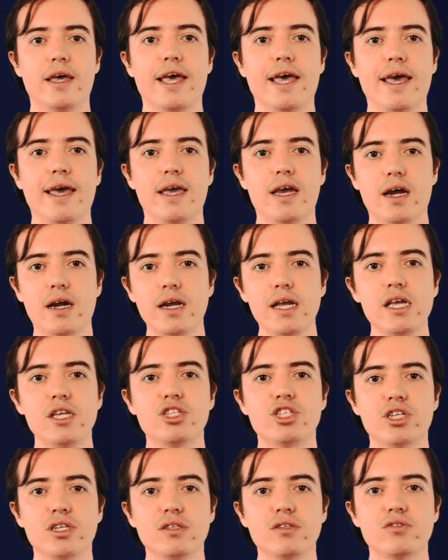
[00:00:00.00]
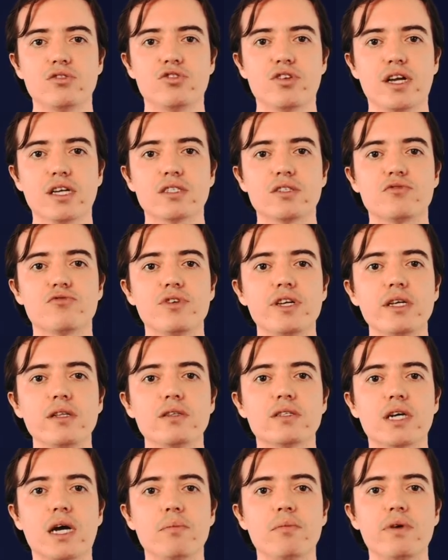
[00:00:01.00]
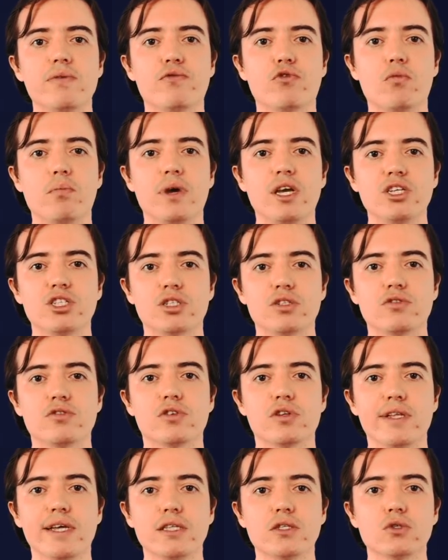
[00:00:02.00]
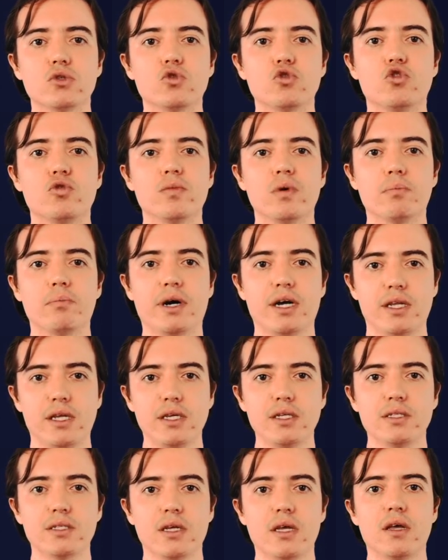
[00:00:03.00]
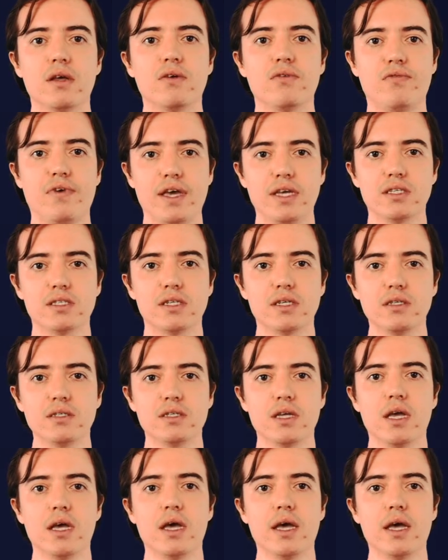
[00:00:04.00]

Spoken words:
AR Engine tracks real-time information related to human bodies, faces,